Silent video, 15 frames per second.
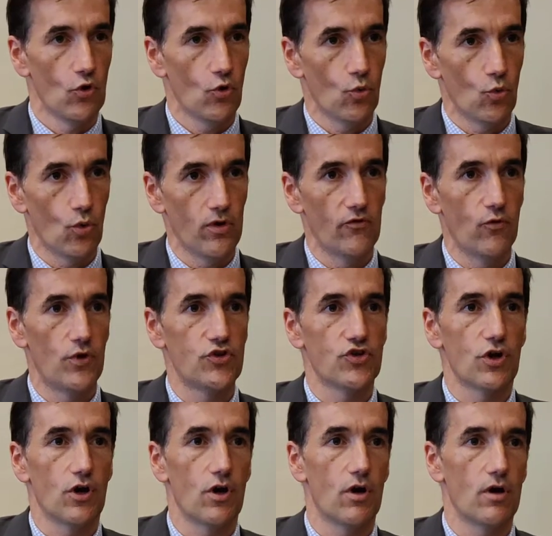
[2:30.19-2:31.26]
all of which
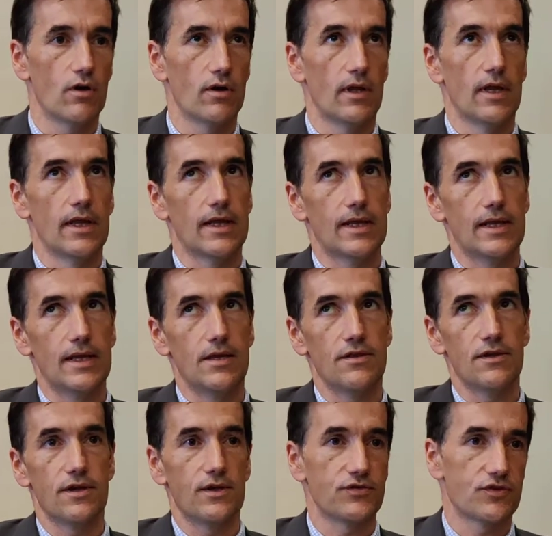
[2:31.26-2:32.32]
are key
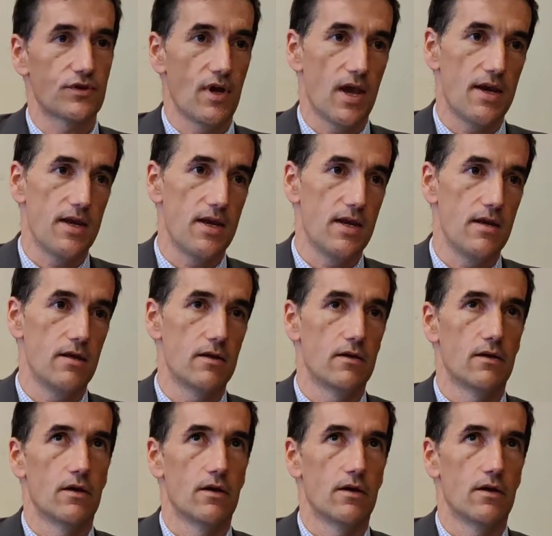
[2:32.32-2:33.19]
things that any